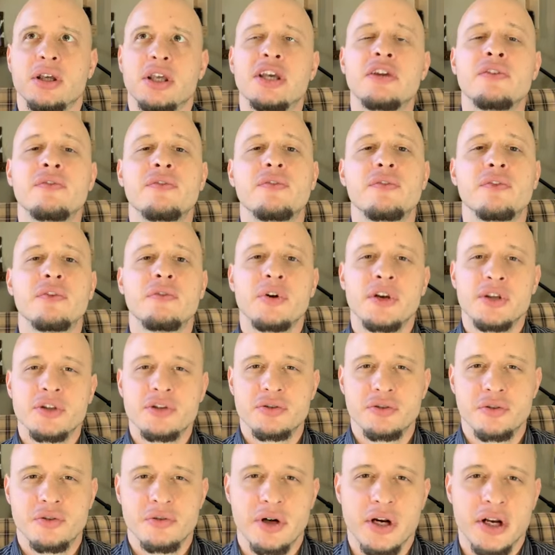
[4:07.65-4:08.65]

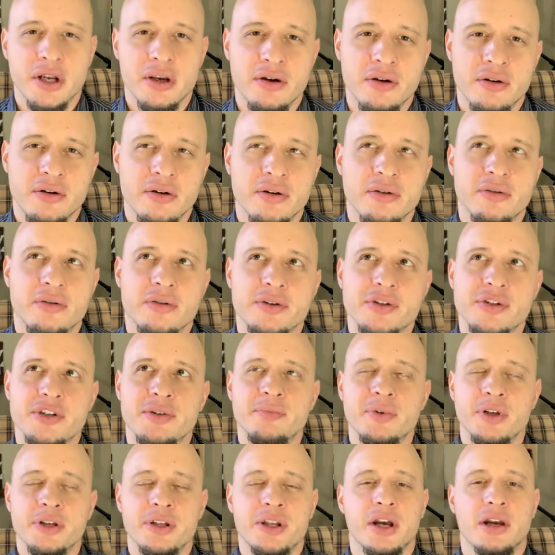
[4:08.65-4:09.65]
influential, right? Or
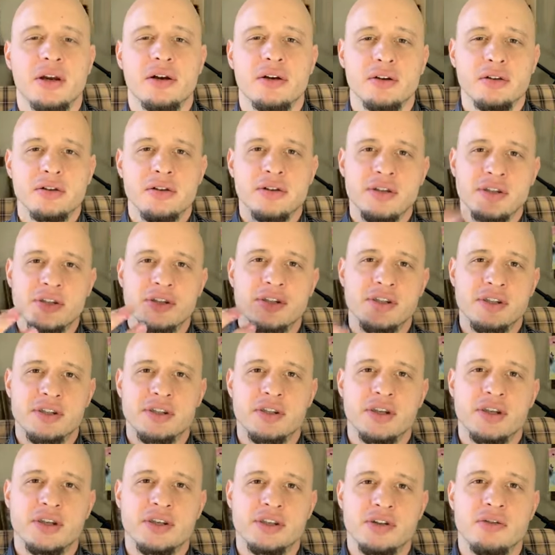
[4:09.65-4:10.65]
something that just
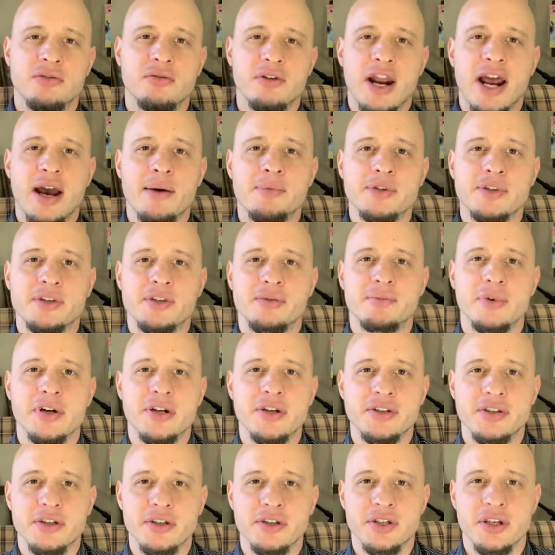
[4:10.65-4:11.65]
is grabs
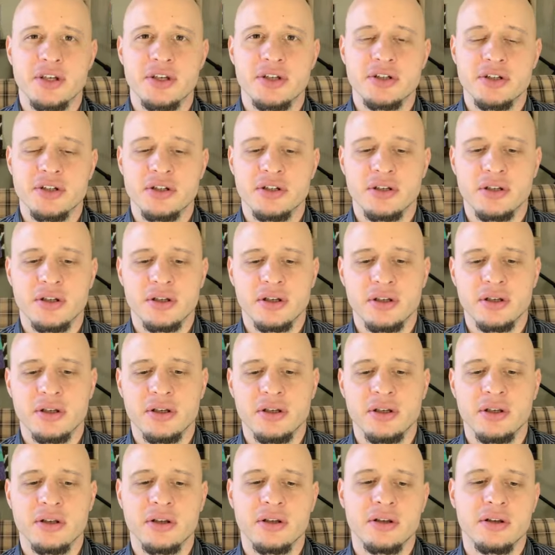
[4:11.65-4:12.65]
somebody's attention
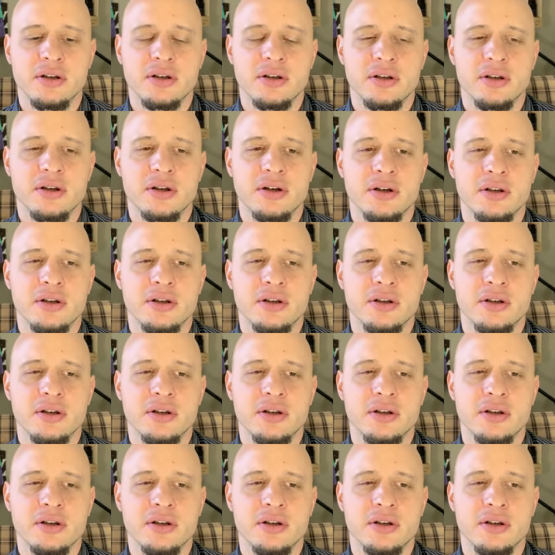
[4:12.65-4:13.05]
and it